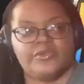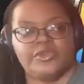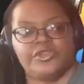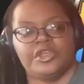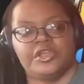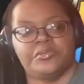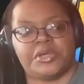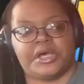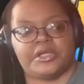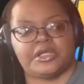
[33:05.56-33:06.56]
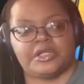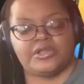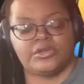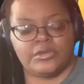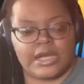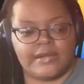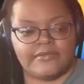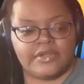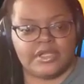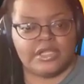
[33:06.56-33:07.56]
when you think about it, you
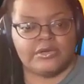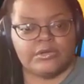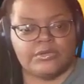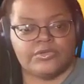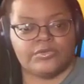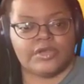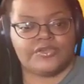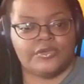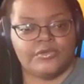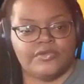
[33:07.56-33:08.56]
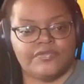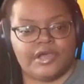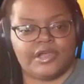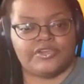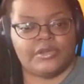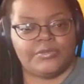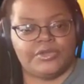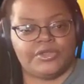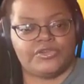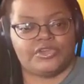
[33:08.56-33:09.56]
have the Lakers who actually won 5
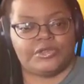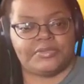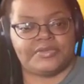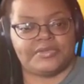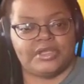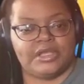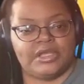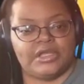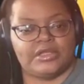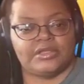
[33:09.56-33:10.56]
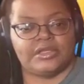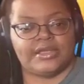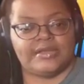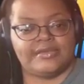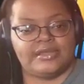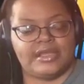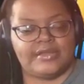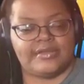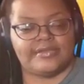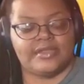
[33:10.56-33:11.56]
championships in the
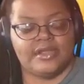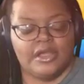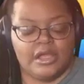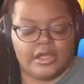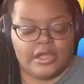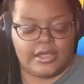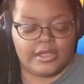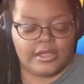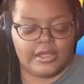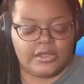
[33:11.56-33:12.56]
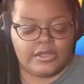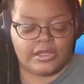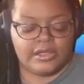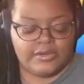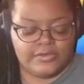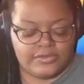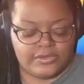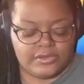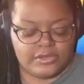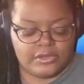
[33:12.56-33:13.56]
1980s. And
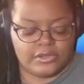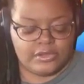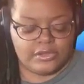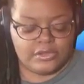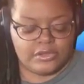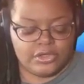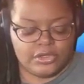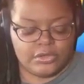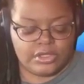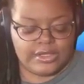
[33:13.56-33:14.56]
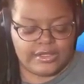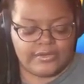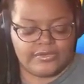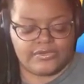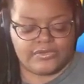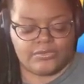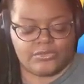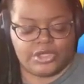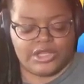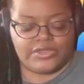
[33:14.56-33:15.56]
like it's
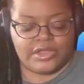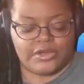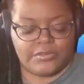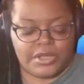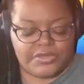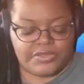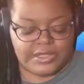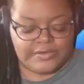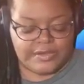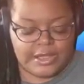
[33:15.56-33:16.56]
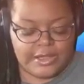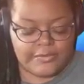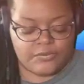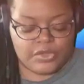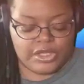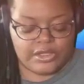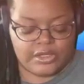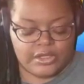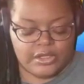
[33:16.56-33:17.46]
when they think about that time, like